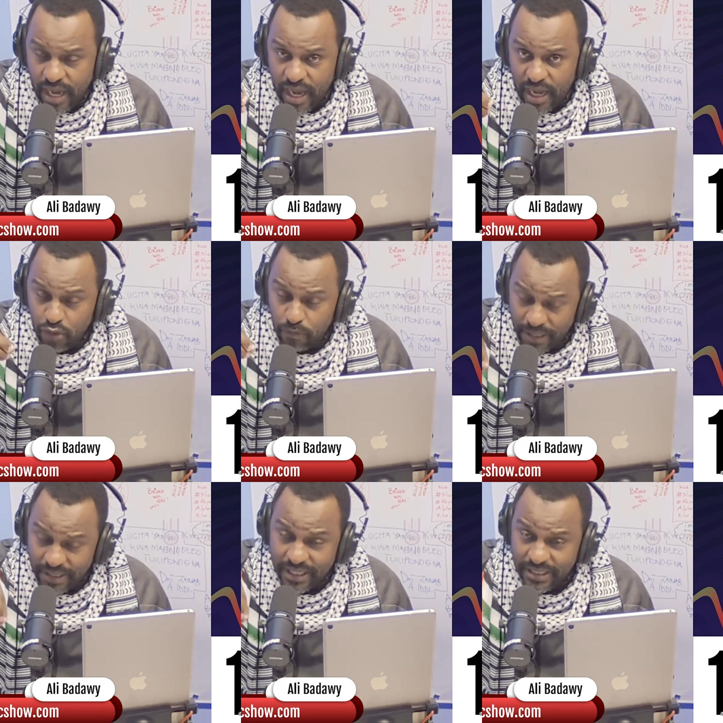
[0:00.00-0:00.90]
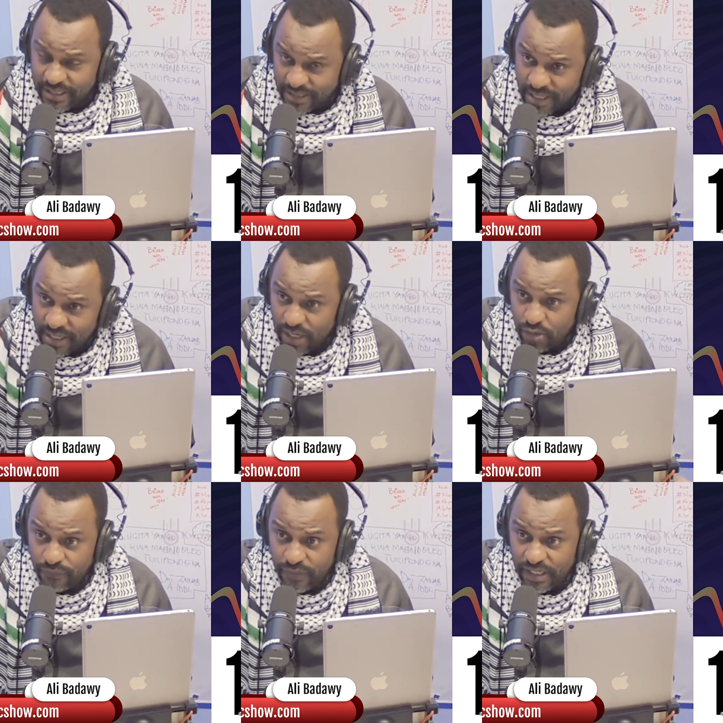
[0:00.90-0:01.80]
You build that hacienda in
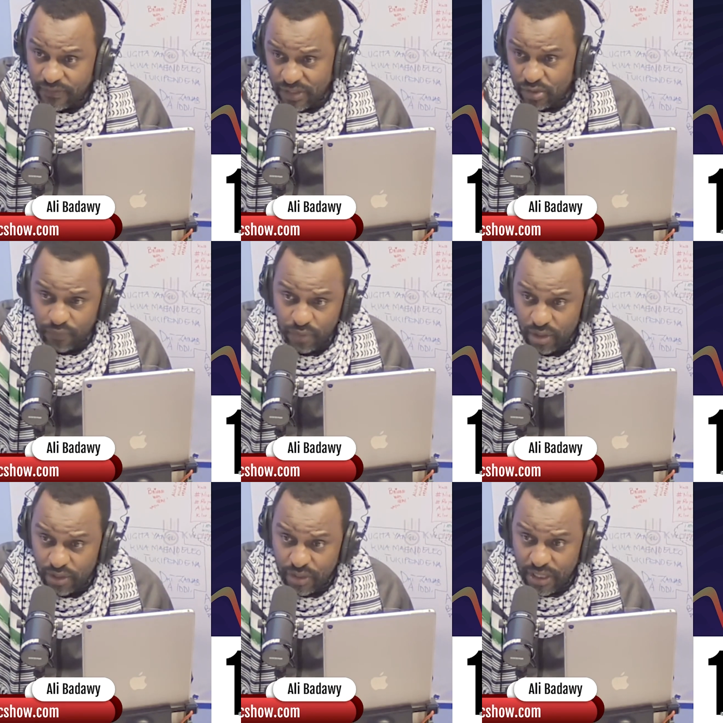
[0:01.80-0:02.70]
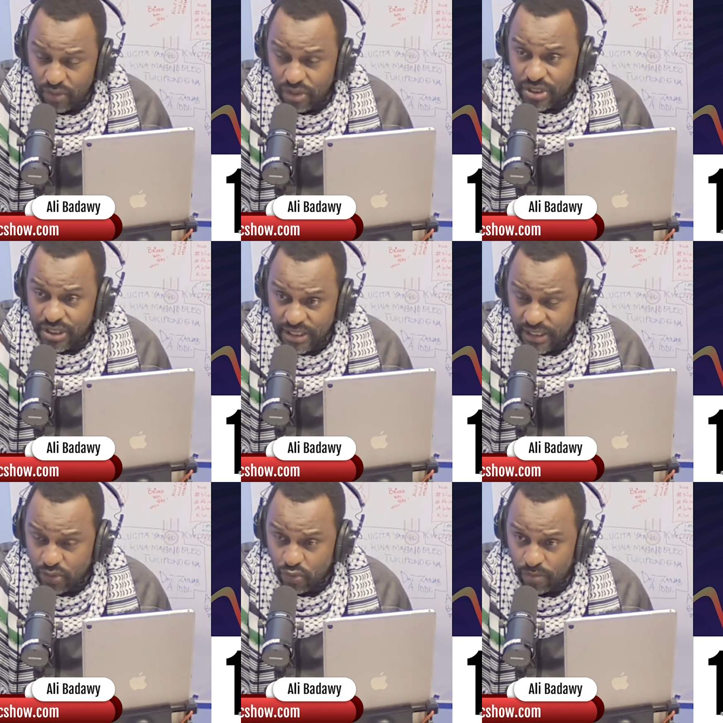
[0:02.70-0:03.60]
your village. First of all, you cannot rent
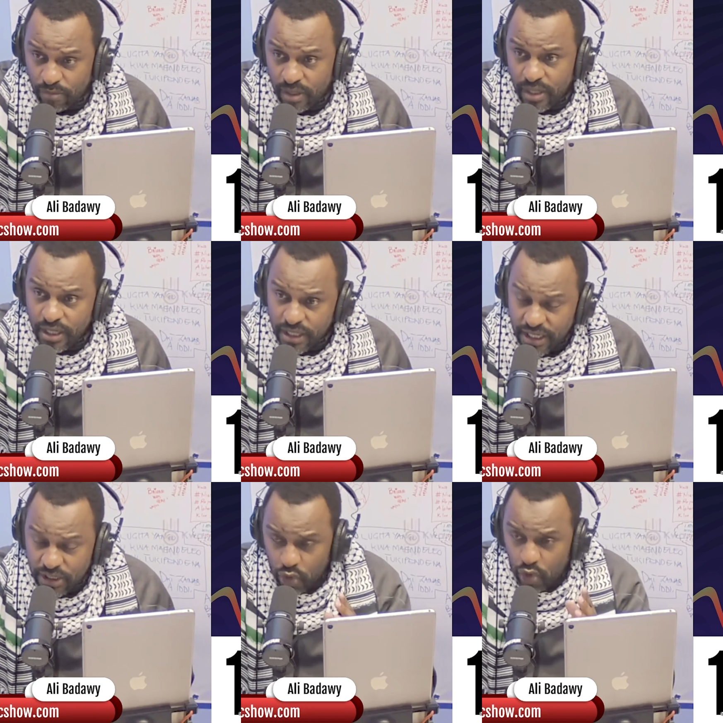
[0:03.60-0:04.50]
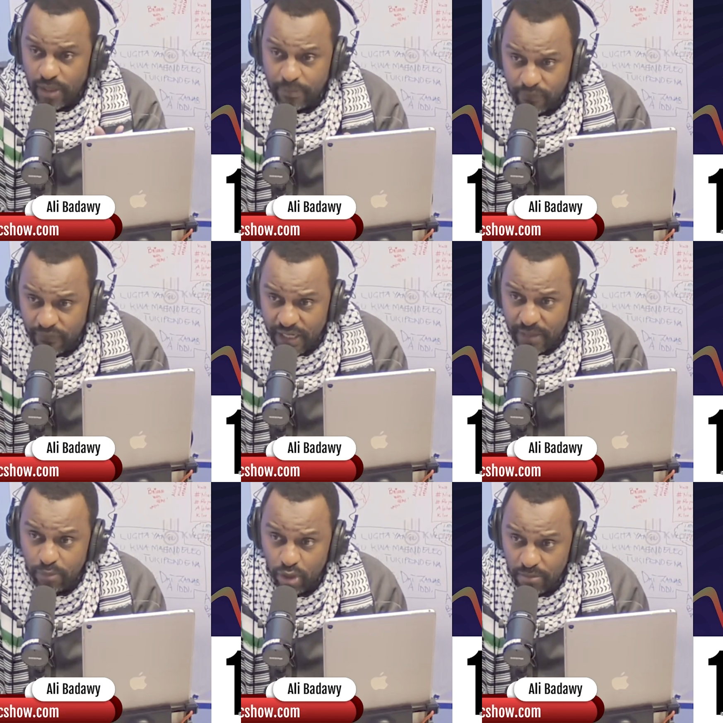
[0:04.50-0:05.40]
that home. Yes, you're going to provide
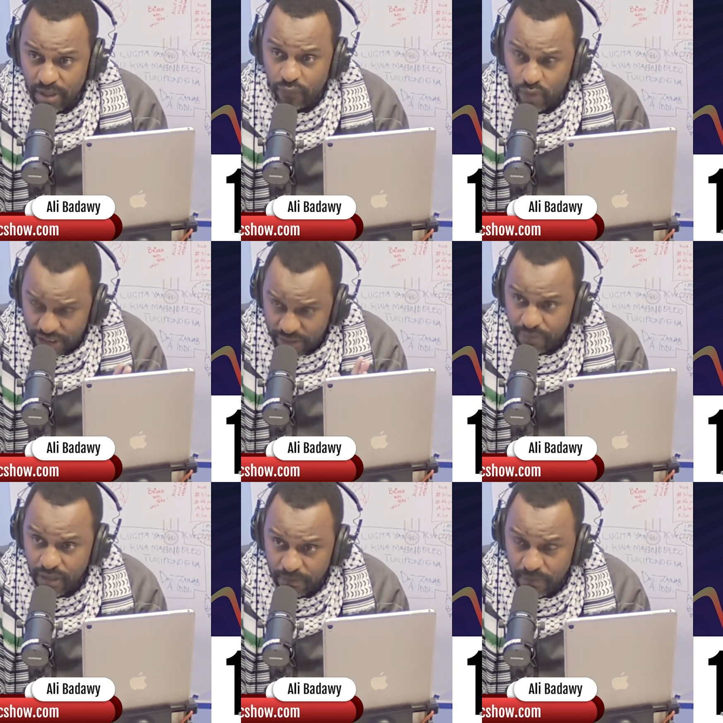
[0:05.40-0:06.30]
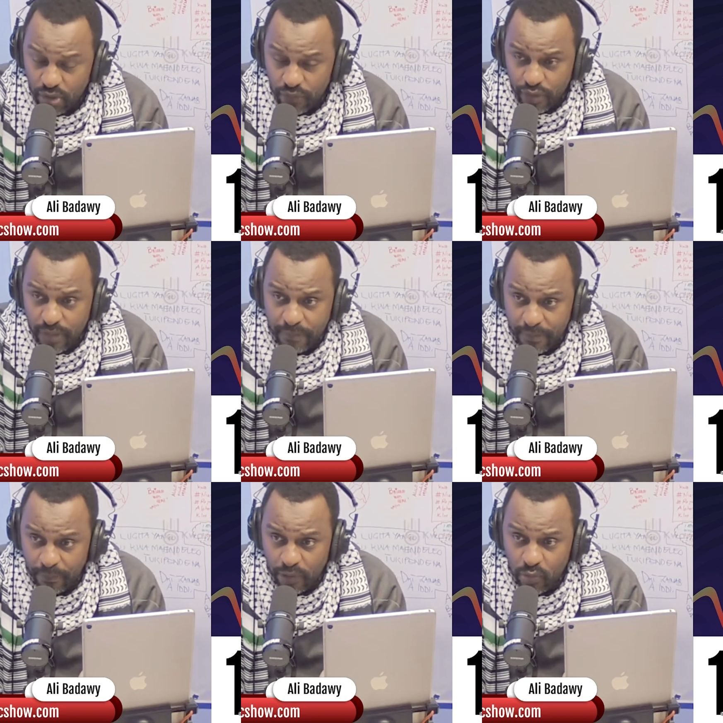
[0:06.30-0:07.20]
employment for a temporary period for the
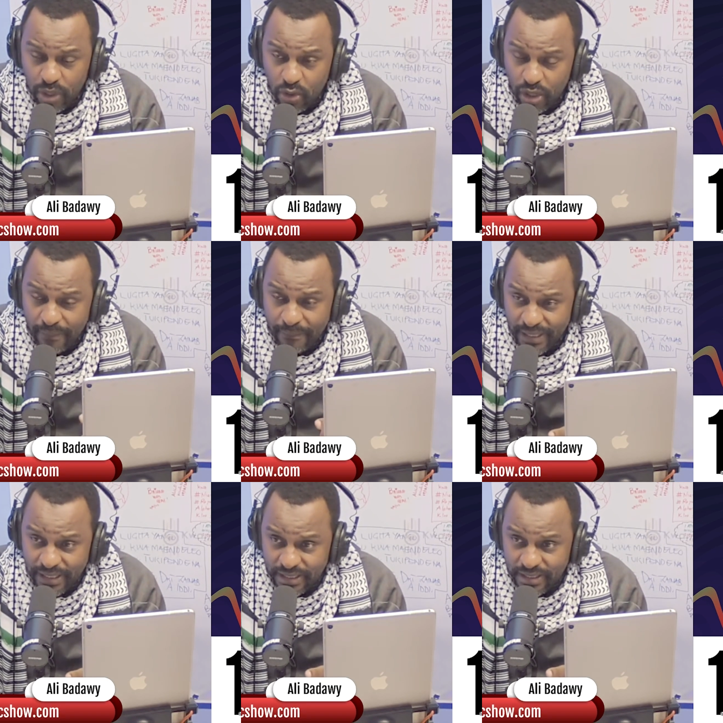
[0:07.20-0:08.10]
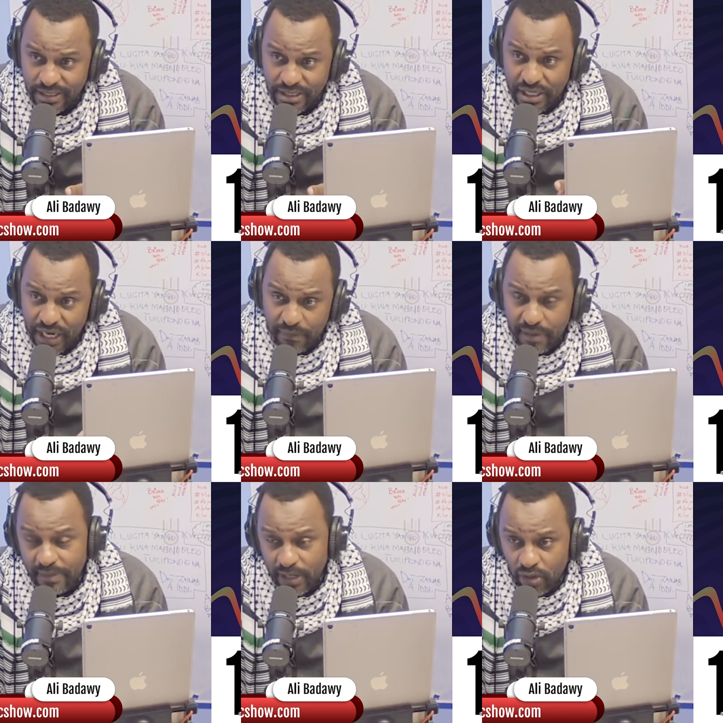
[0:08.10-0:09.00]
people who are going to build it, and
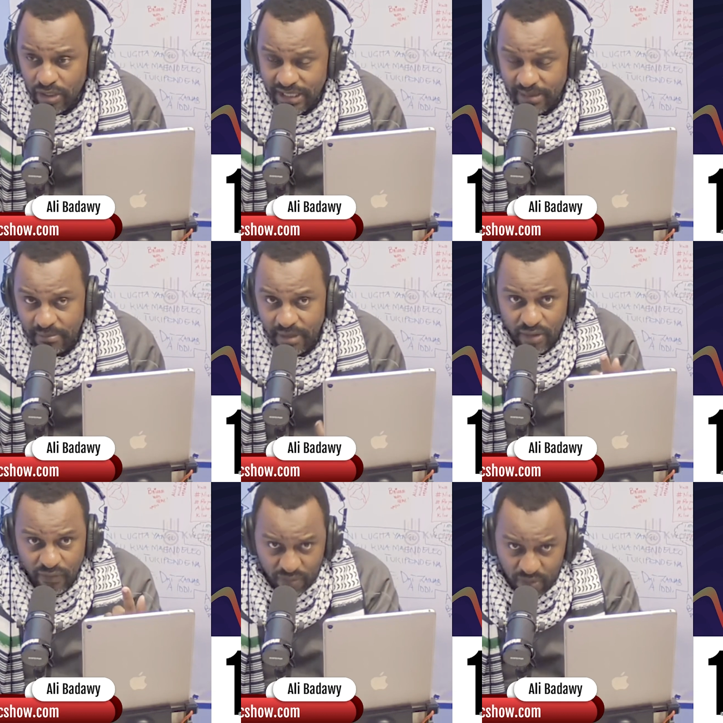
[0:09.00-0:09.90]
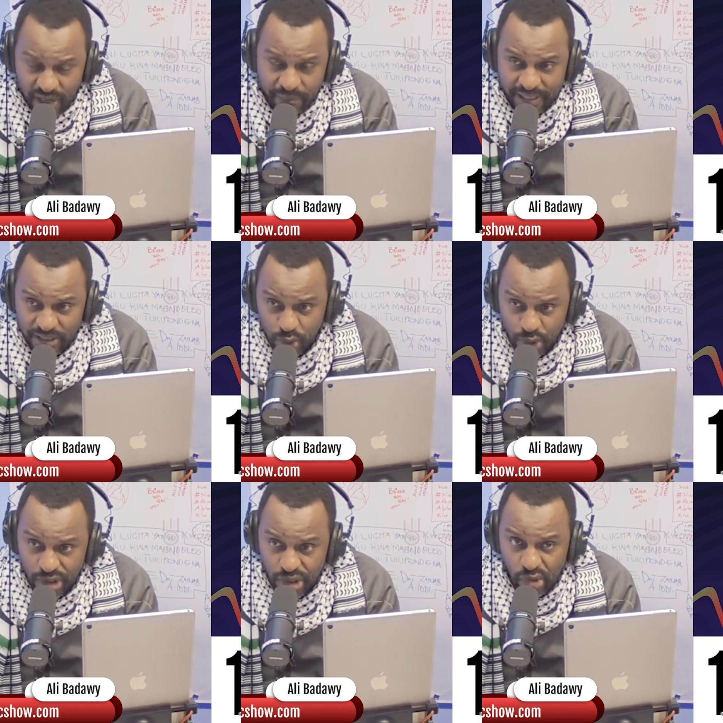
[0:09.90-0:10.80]
maybe long term for one
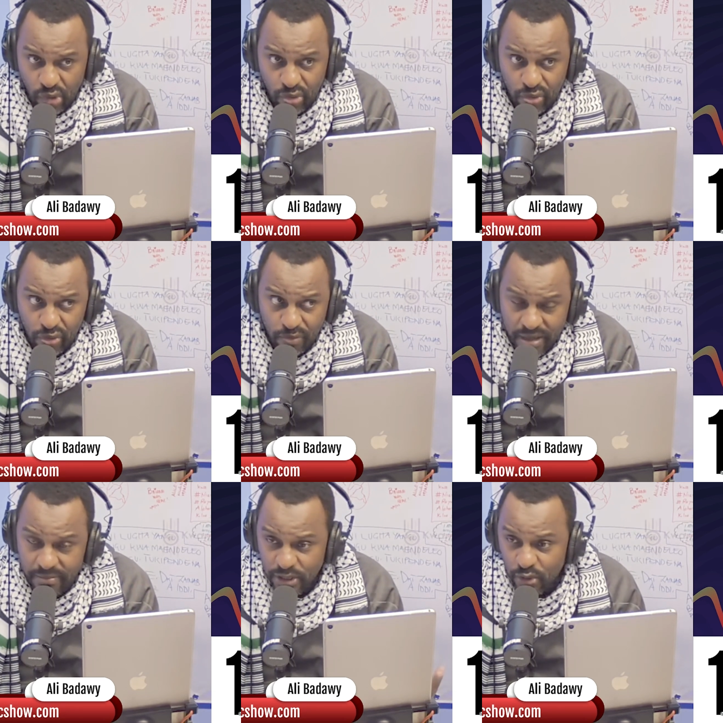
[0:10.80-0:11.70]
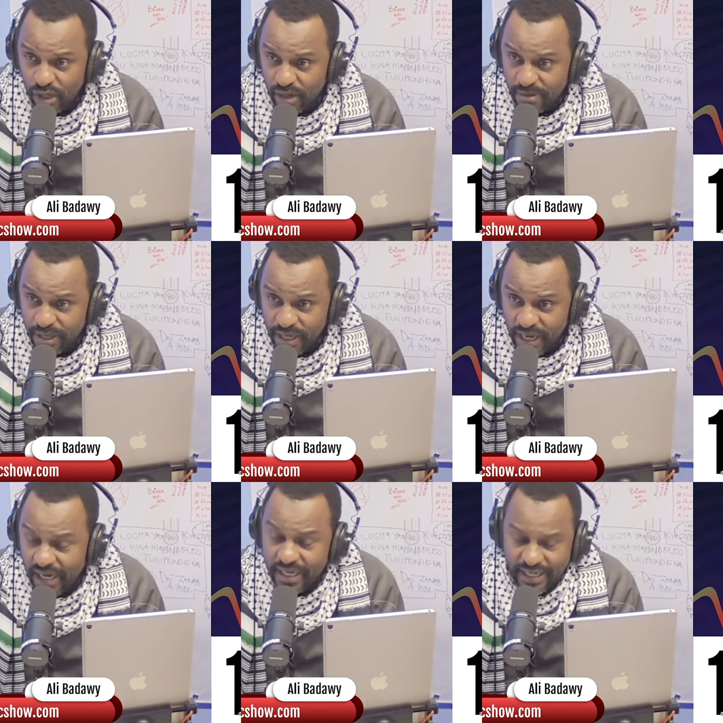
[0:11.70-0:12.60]
person who maybe is going to be
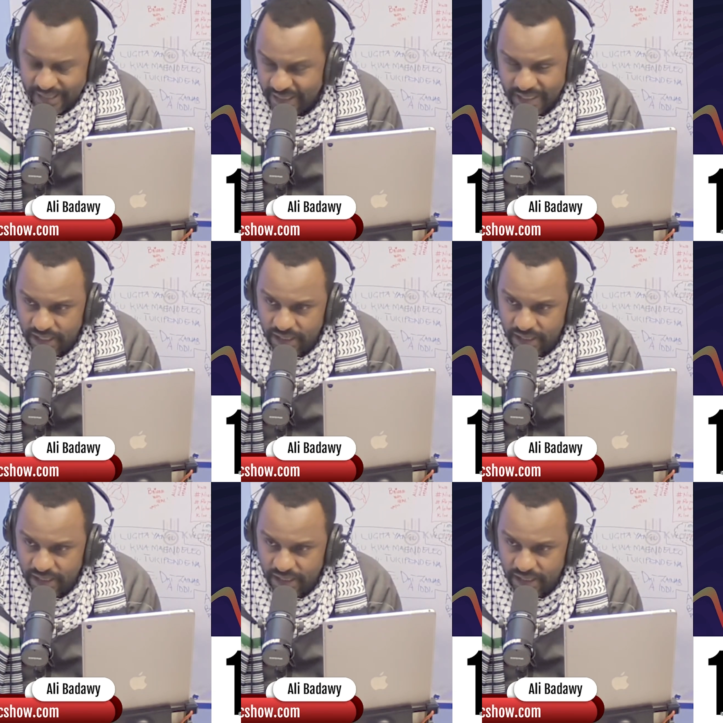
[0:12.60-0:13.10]
a caretaker.